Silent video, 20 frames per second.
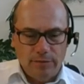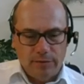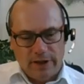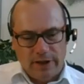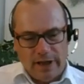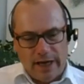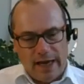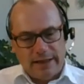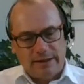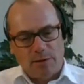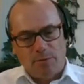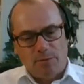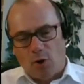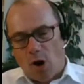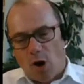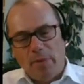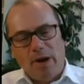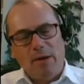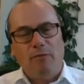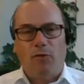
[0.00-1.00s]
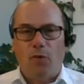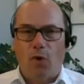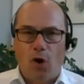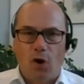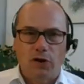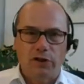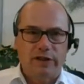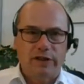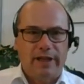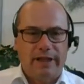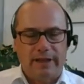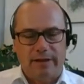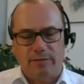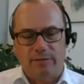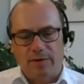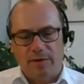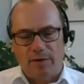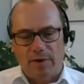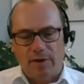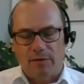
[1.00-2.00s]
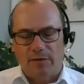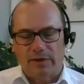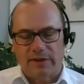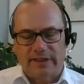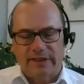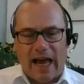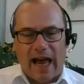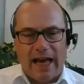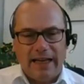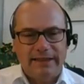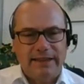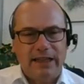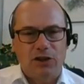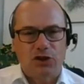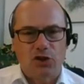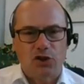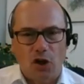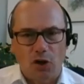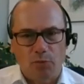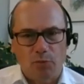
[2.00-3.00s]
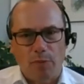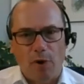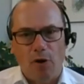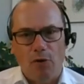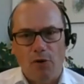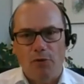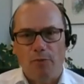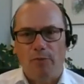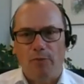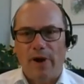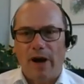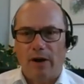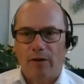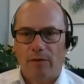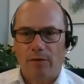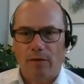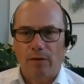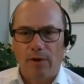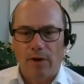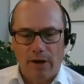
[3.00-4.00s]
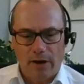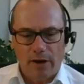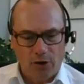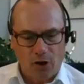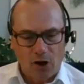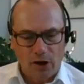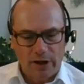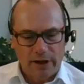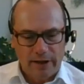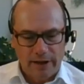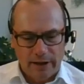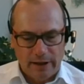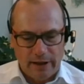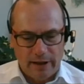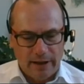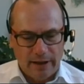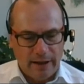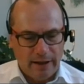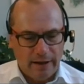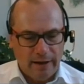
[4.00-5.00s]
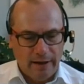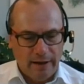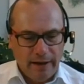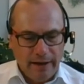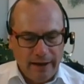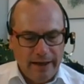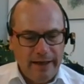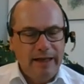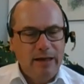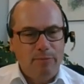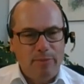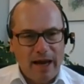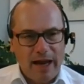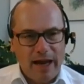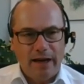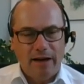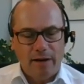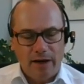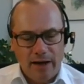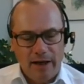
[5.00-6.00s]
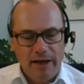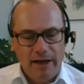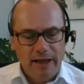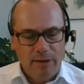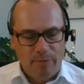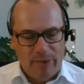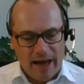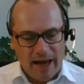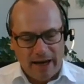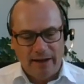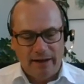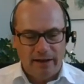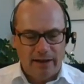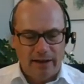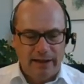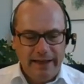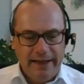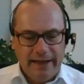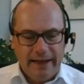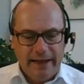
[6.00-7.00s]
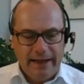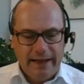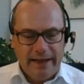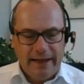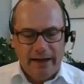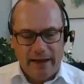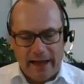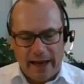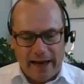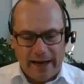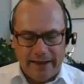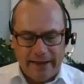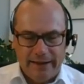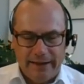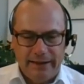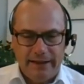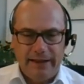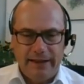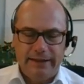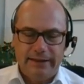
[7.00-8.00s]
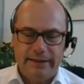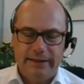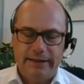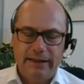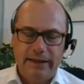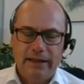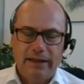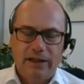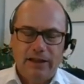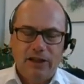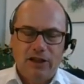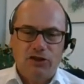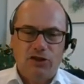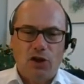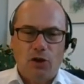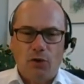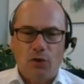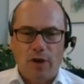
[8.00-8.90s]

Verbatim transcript: yes, the problem was that Zeiss and Schott both were not independent legal entities. So